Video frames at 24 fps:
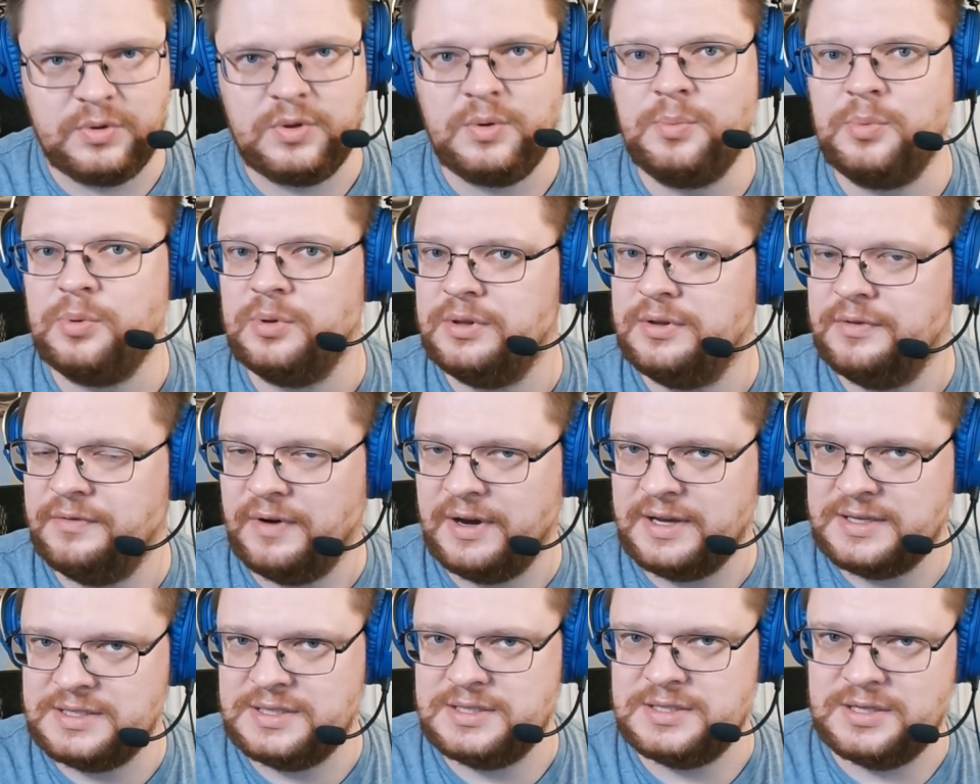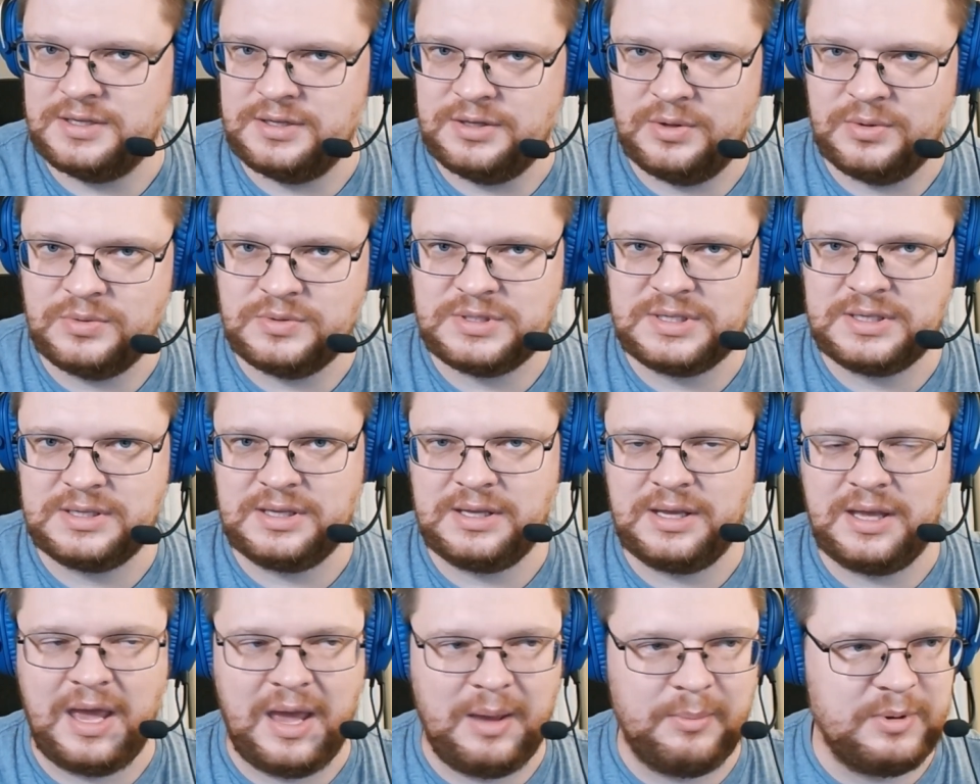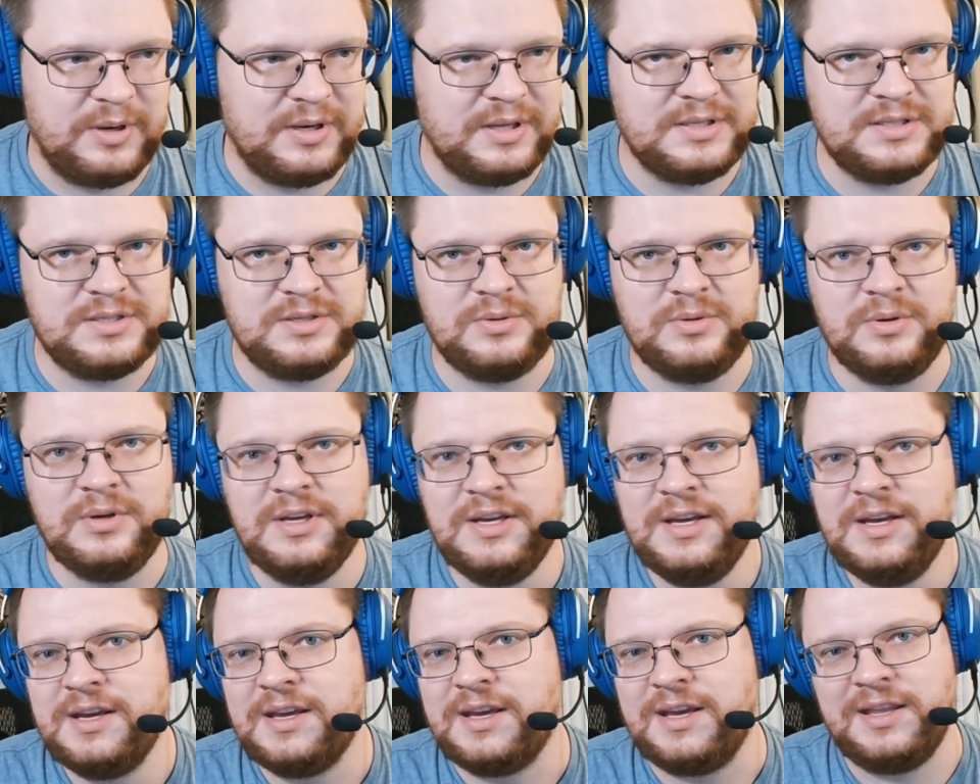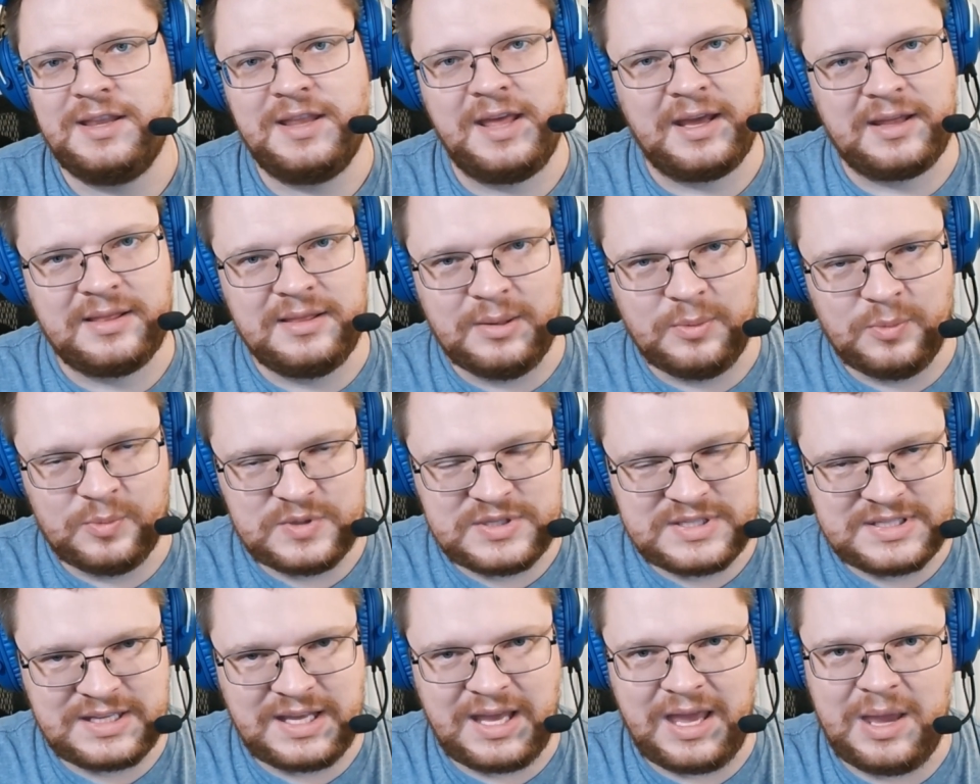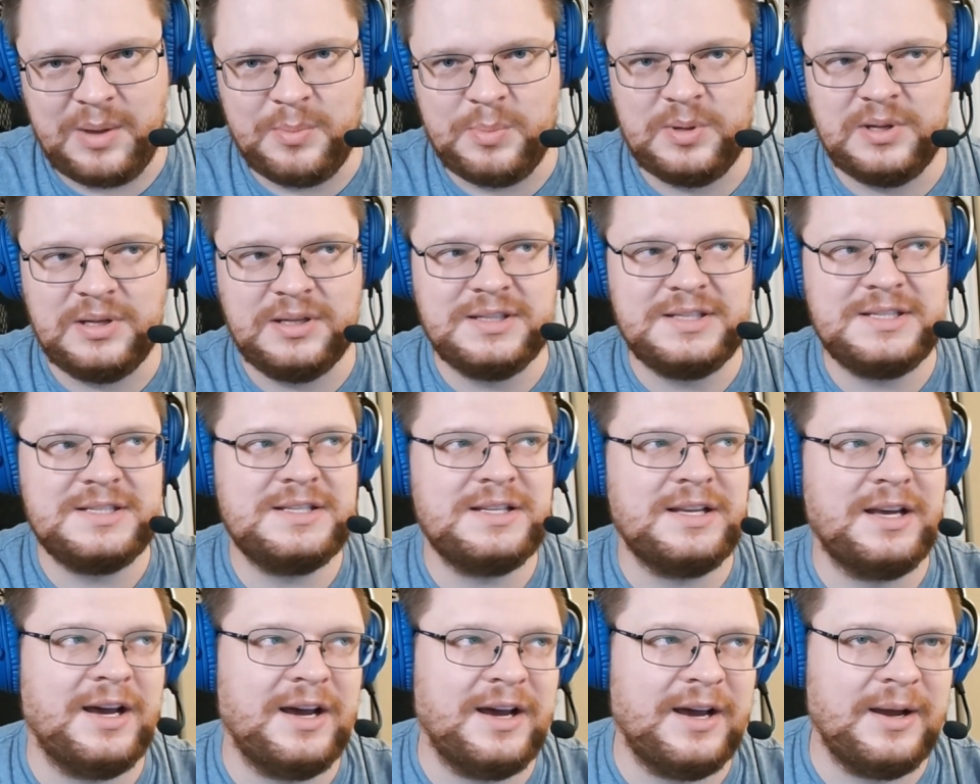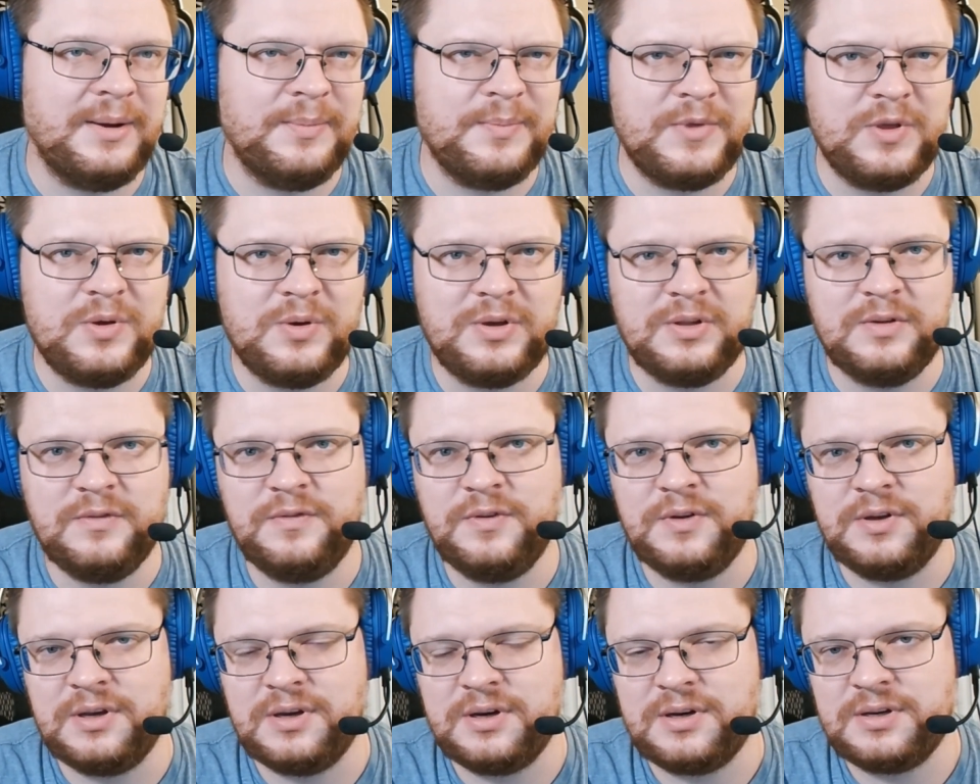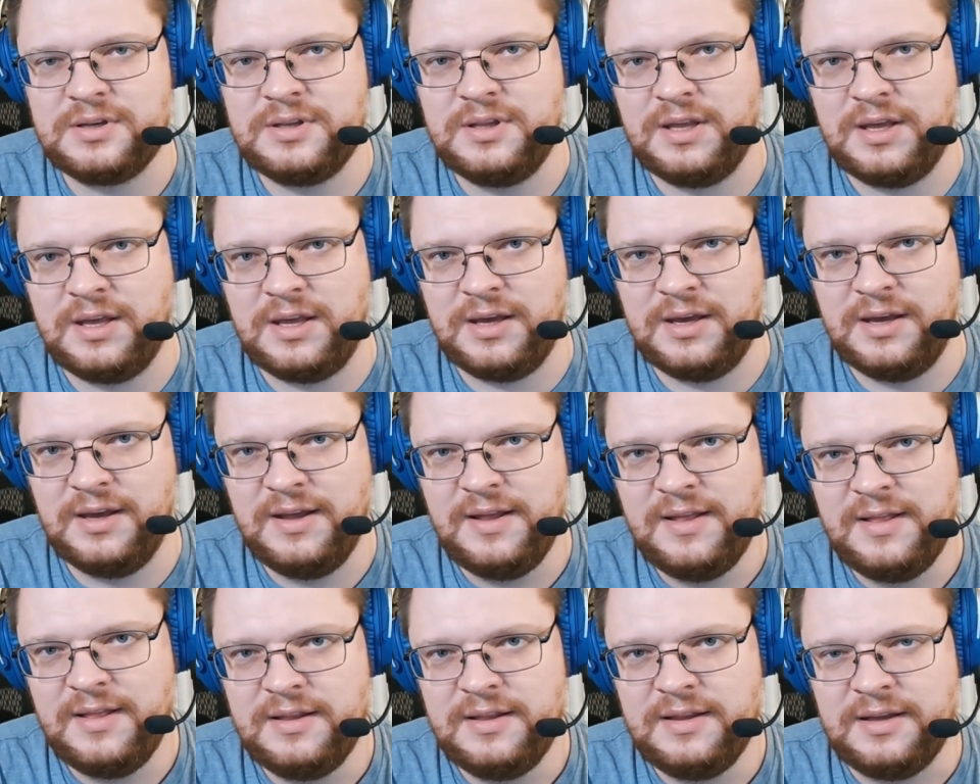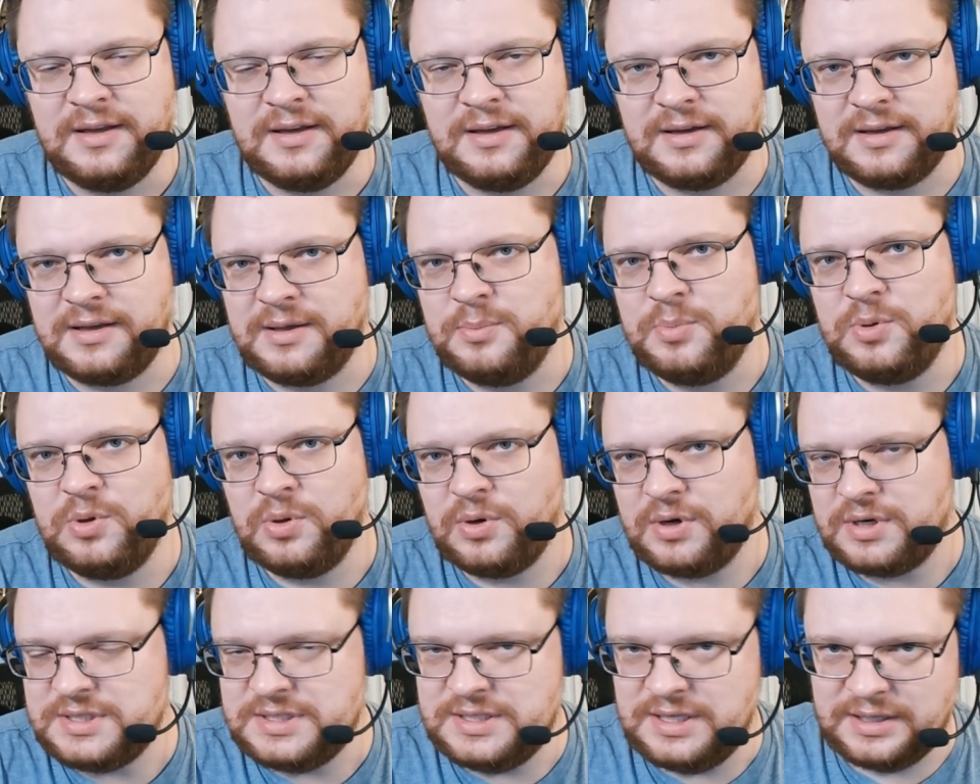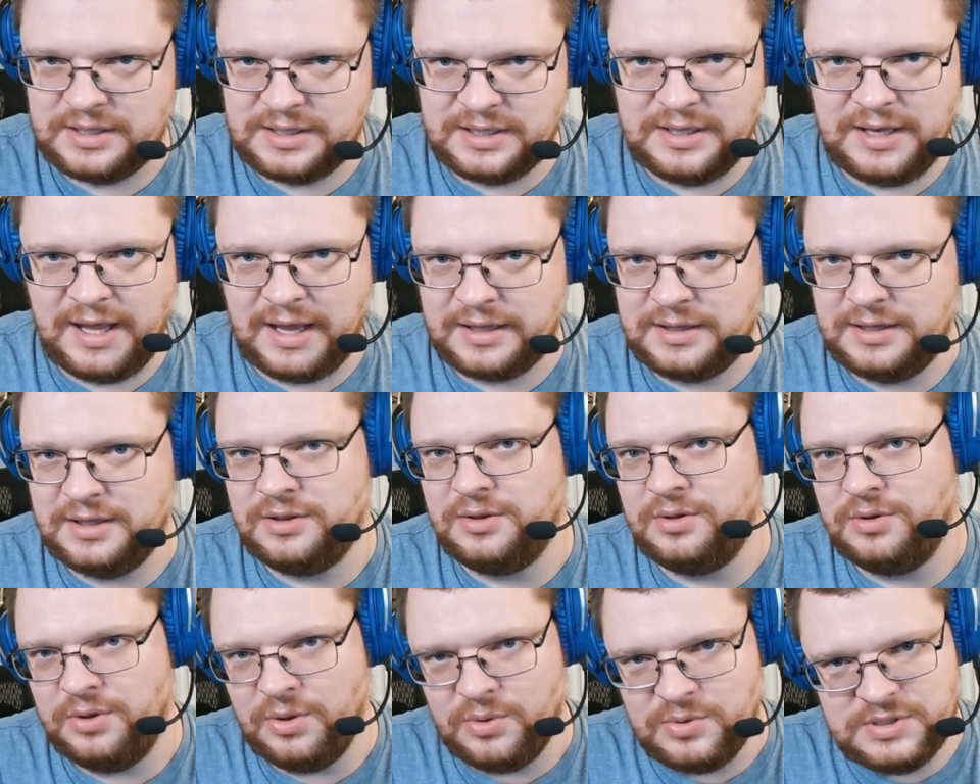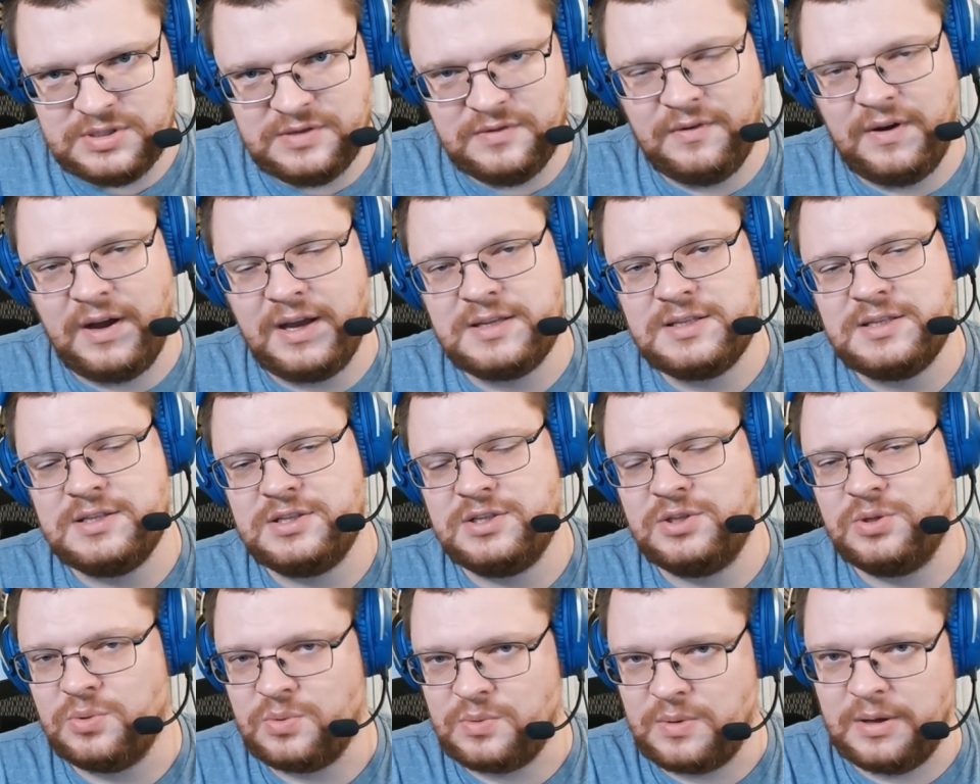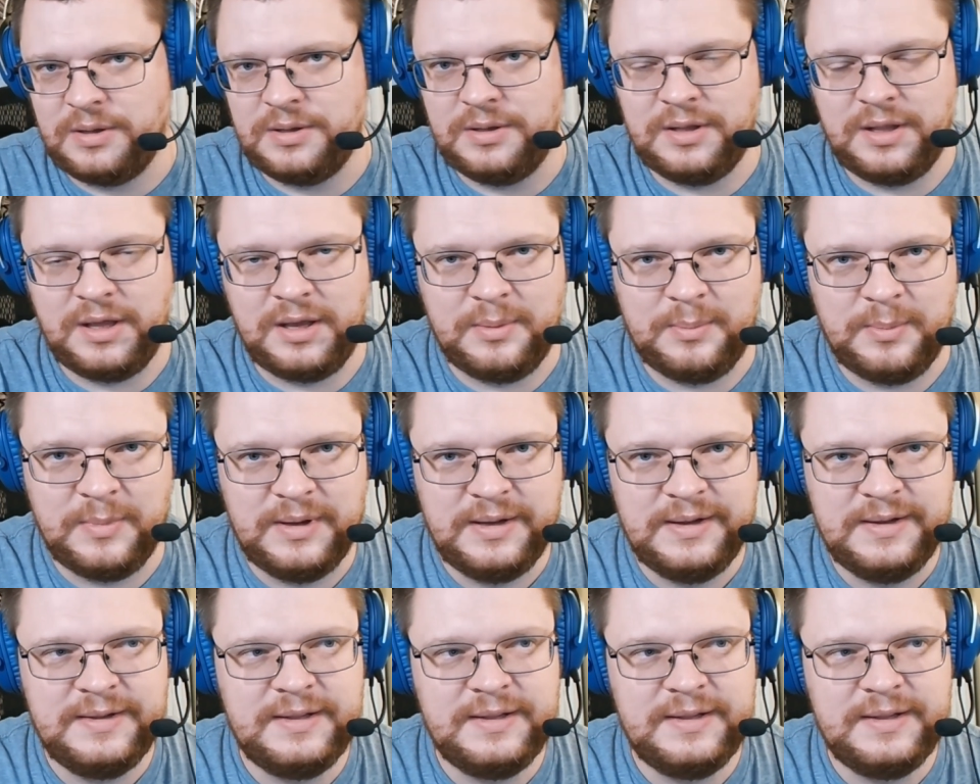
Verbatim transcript: You put devices in those cabinets, you connect them with cables, um, you configure the uh, computers that connected to those devices to run them.